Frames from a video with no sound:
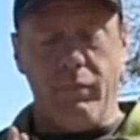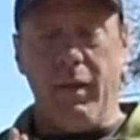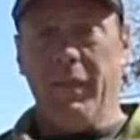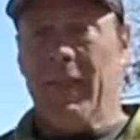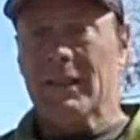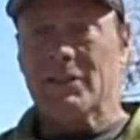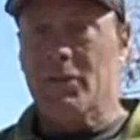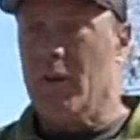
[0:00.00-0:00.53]

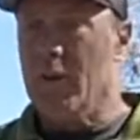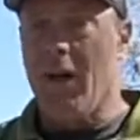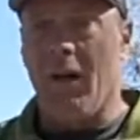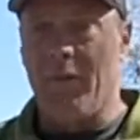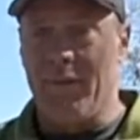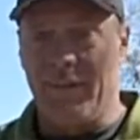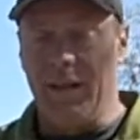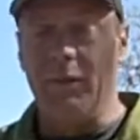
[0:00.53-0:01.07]
That's really
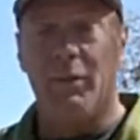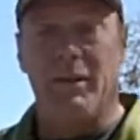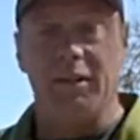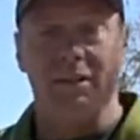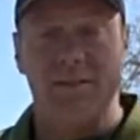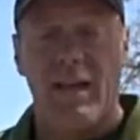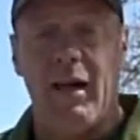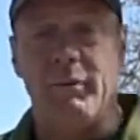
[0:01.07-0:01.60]
all we did with
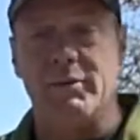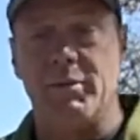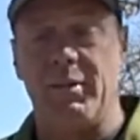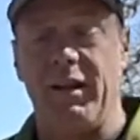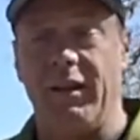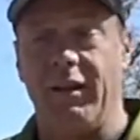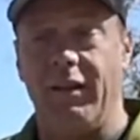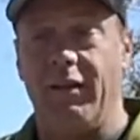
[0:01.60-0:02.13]
your steps.
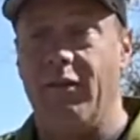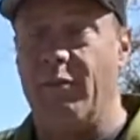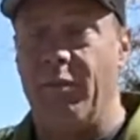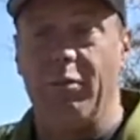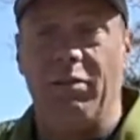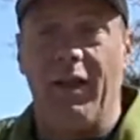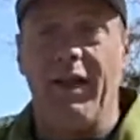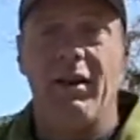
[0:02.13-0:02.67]
You've been
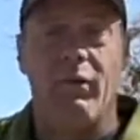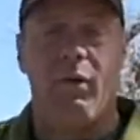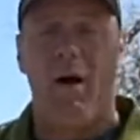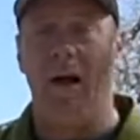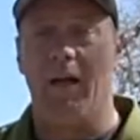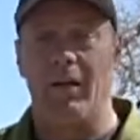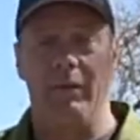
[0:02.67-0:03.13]
playing a while.